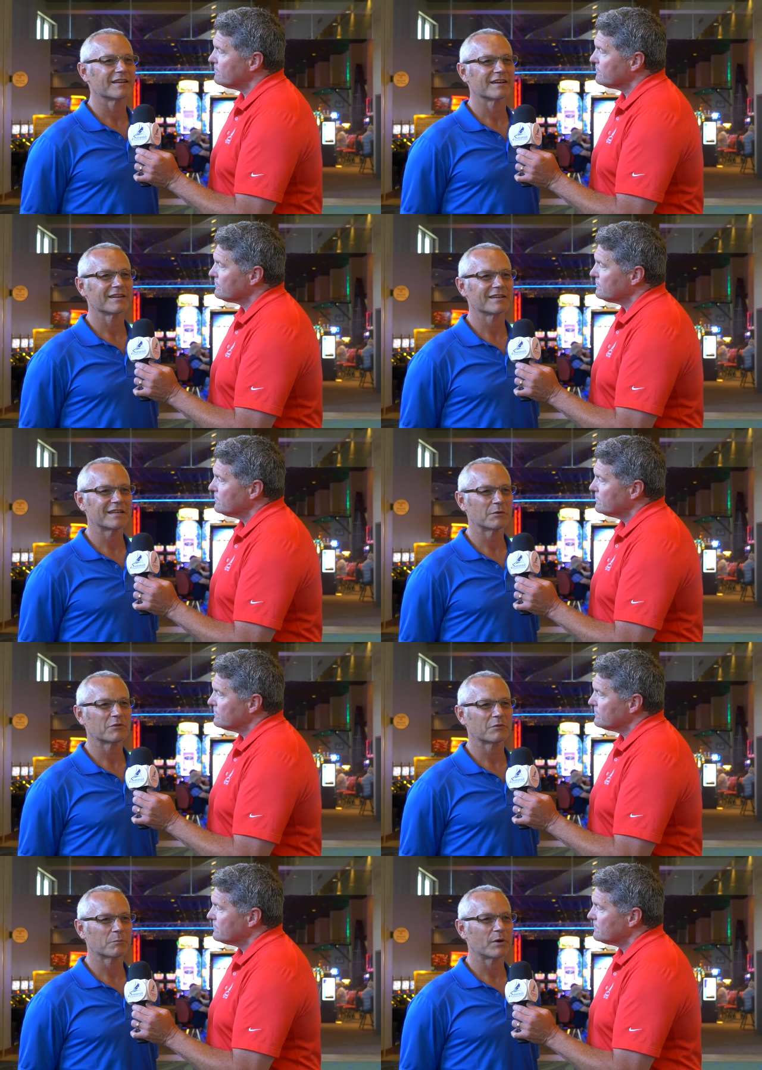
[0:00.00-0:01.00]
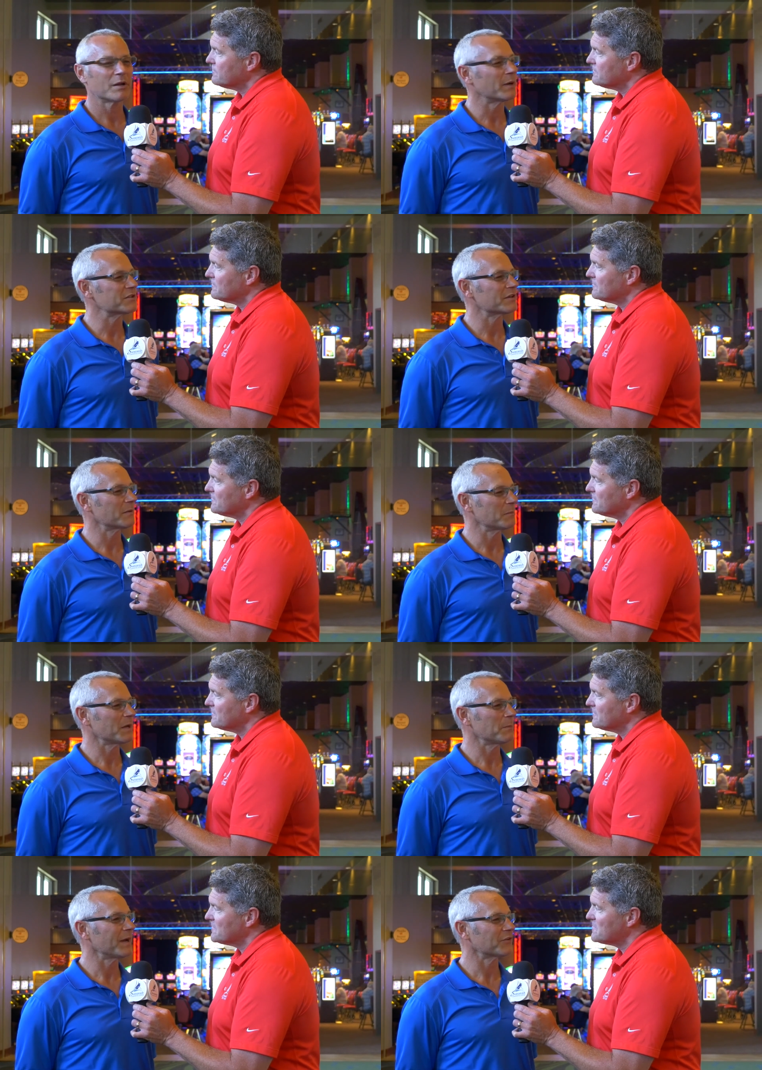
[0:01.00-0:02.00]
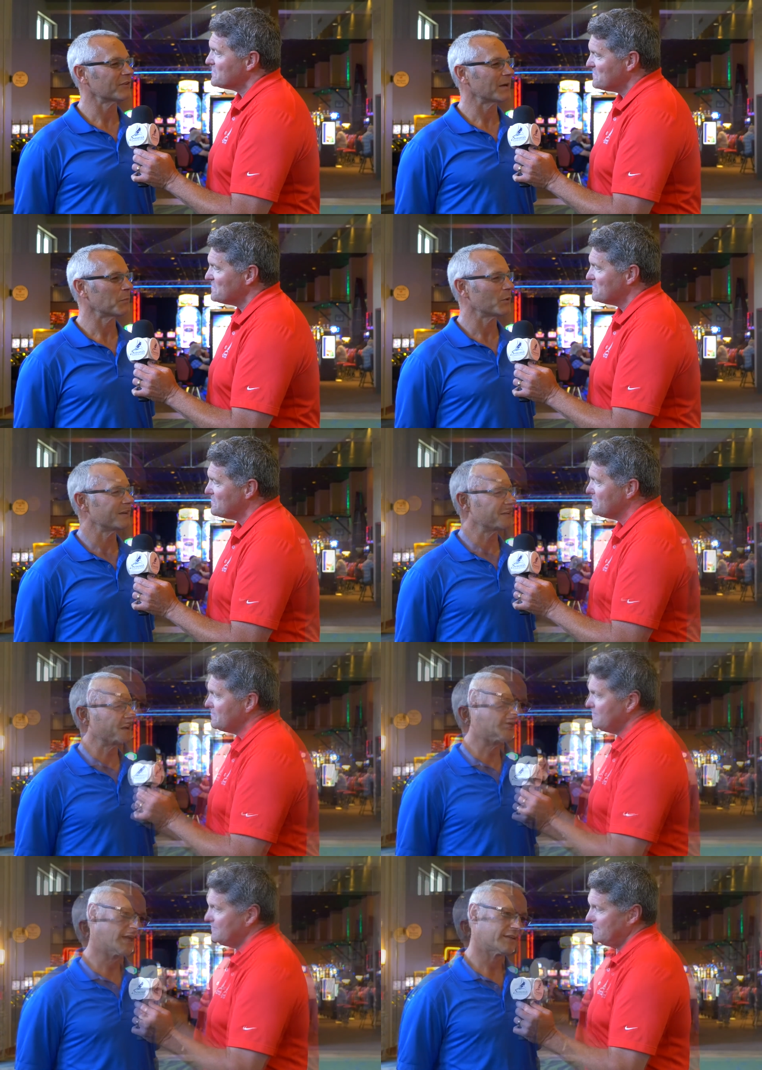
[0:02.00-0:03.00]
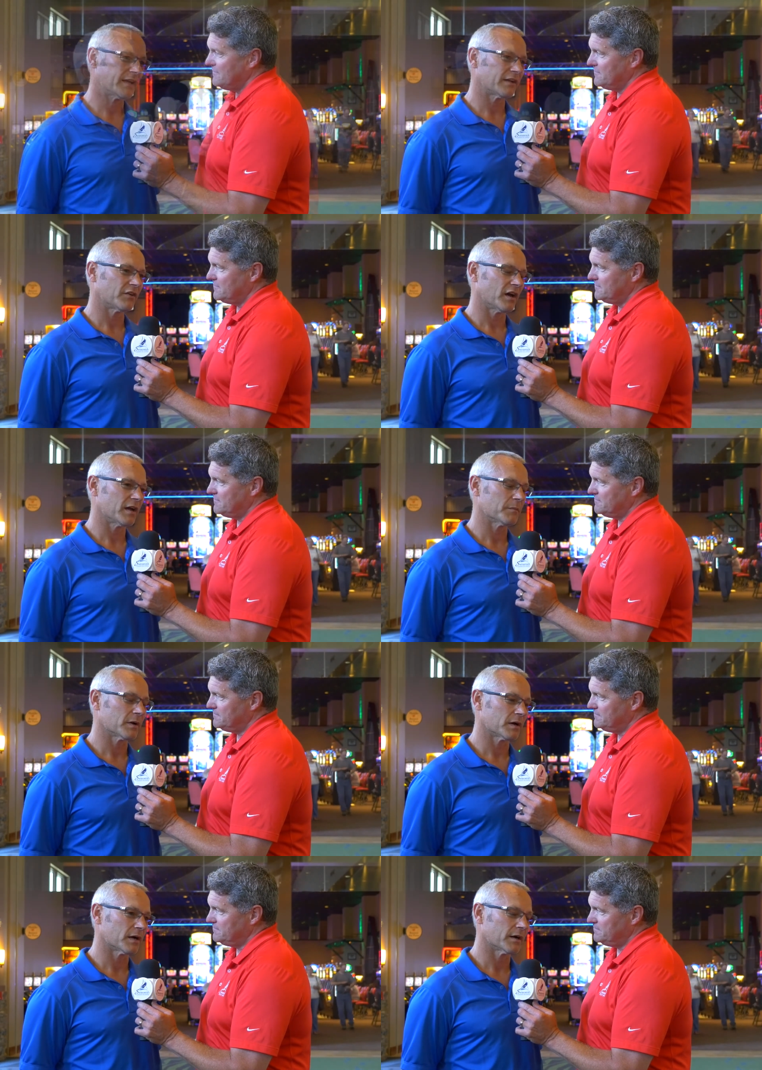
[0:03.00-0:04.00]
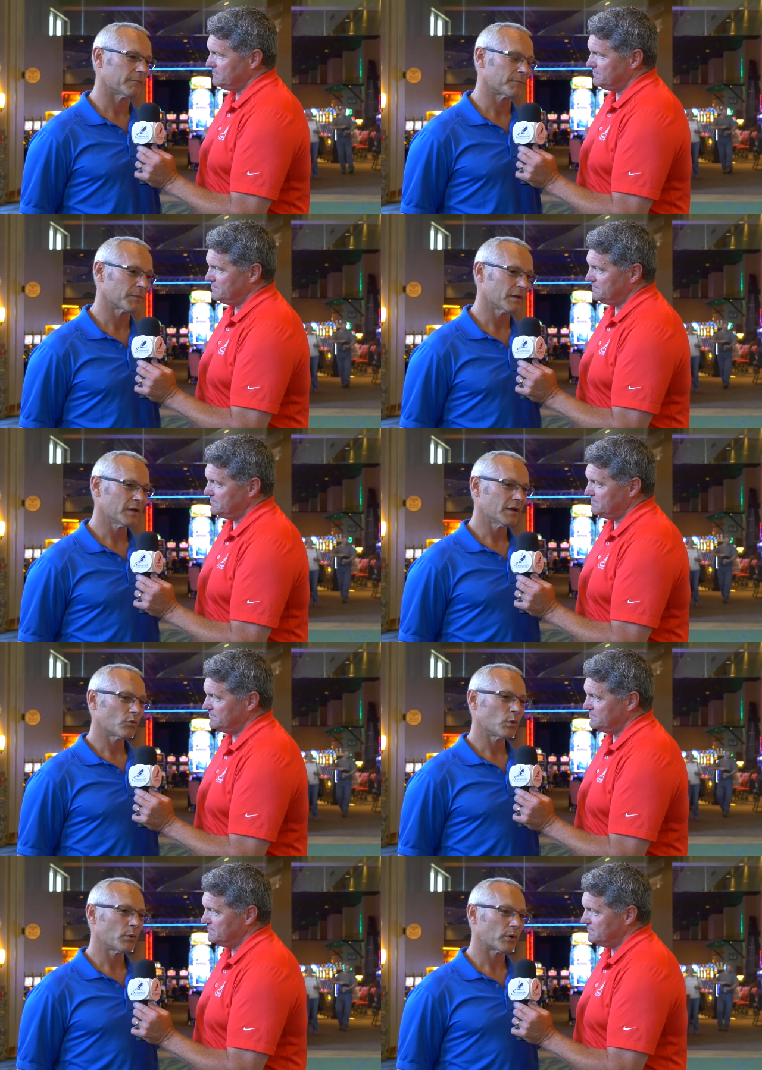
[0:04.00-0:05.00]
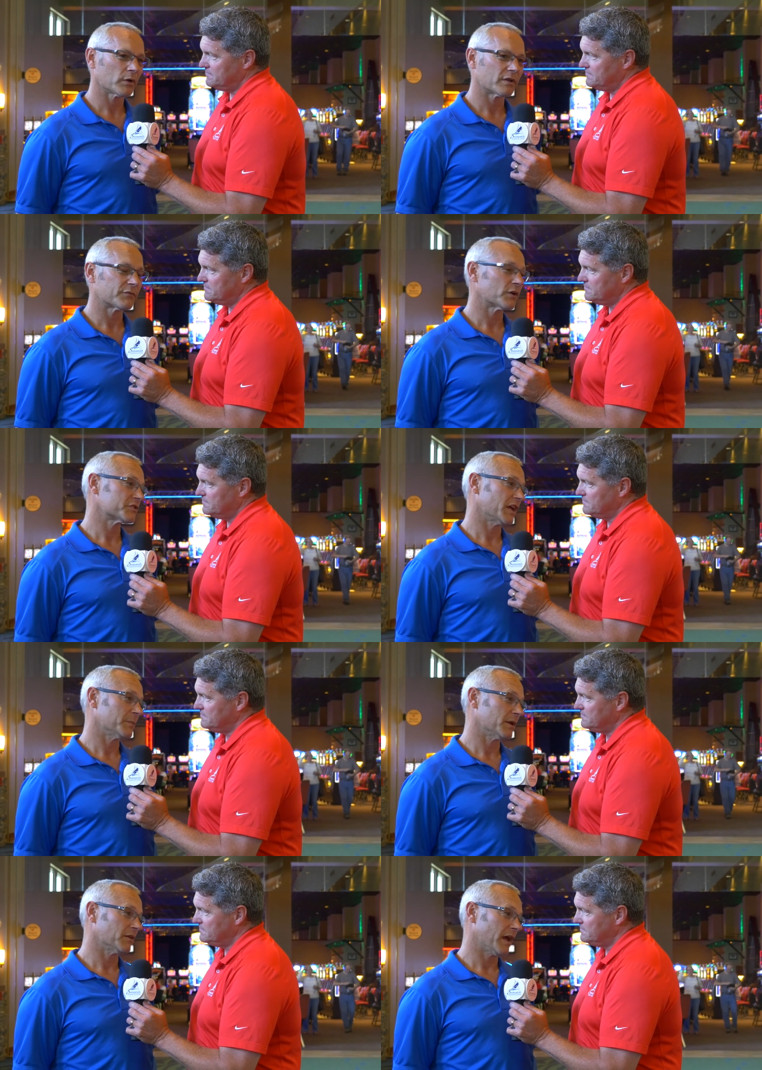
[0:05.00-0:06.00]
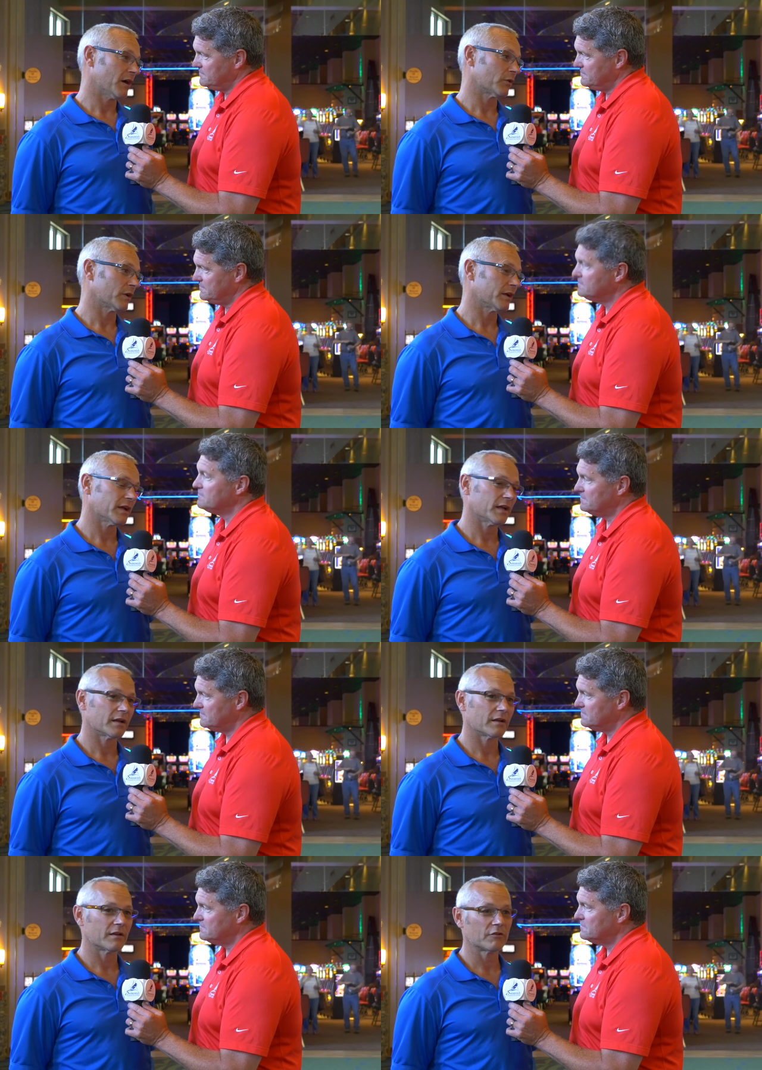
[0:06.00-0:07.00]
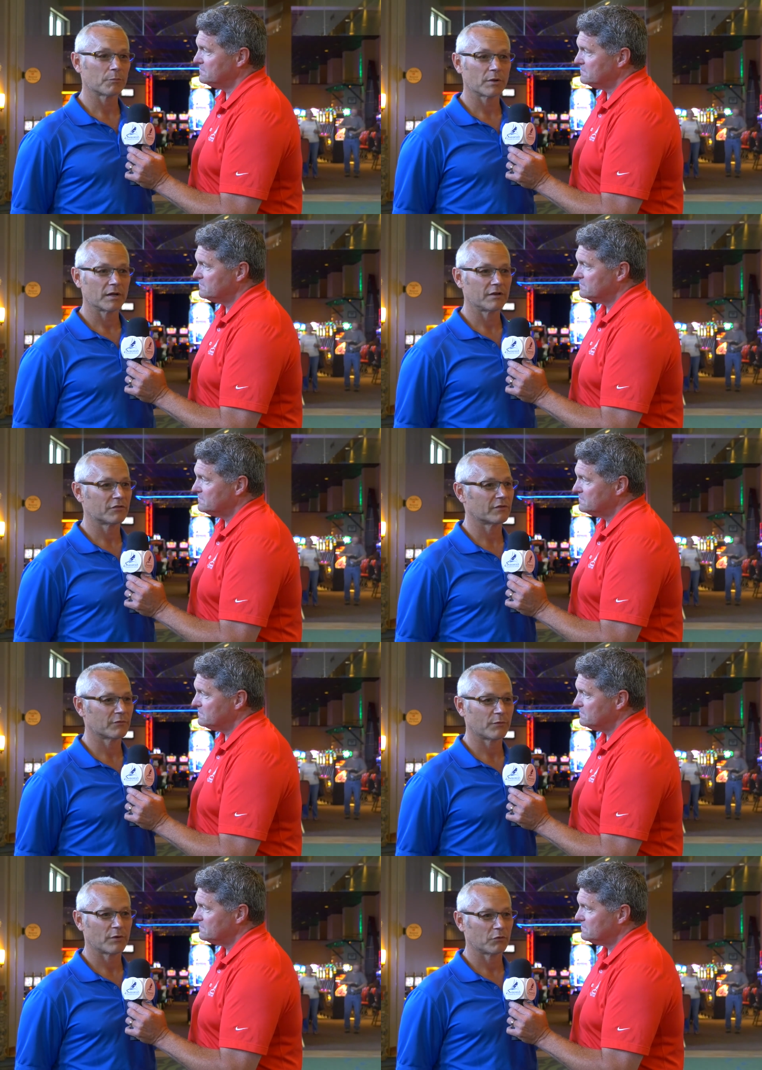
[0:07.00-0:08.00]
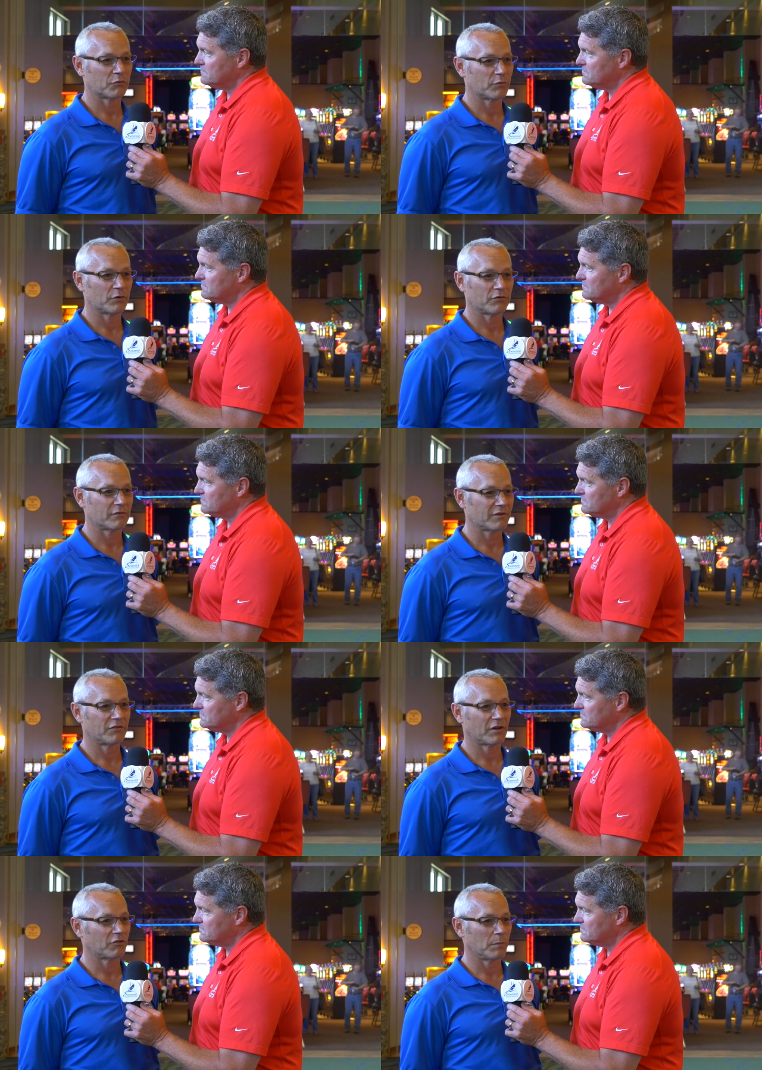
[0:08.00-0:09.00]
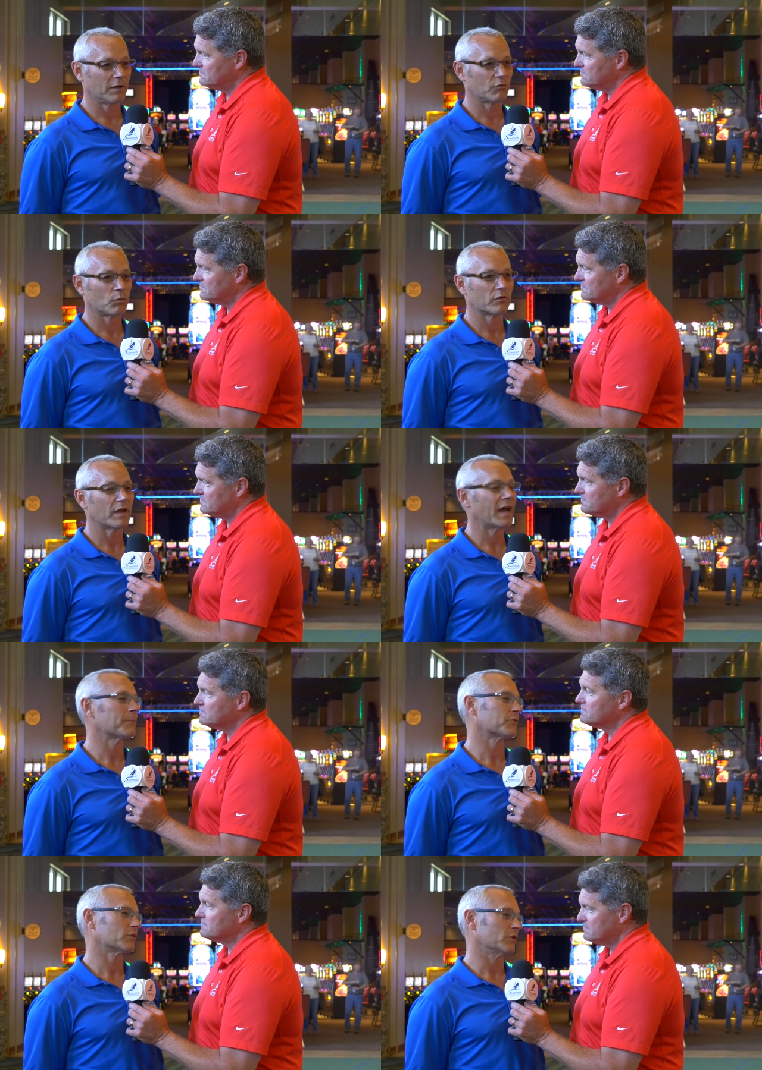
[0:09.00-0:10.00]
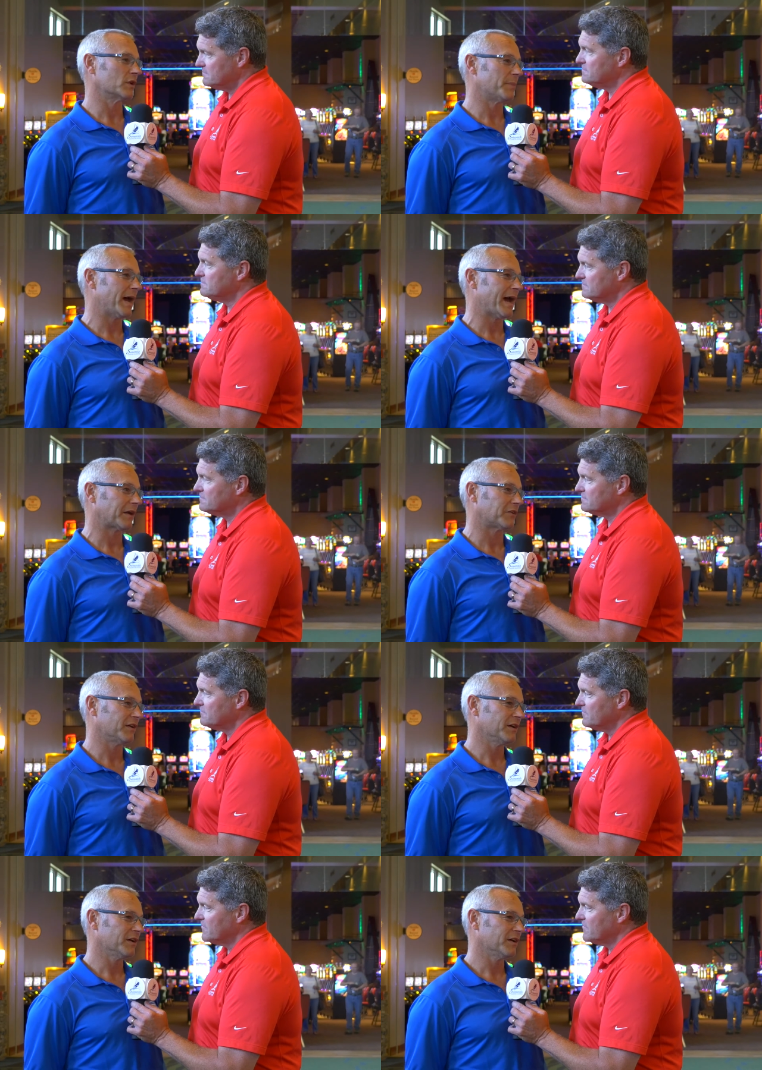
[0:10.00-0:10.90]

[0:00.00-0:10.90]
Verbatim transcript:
Speaker 1: uh, it was pretty much a big mess at that point in time. At that time, um, we were really the first game in town, and this place for those first six months was absolutely packed.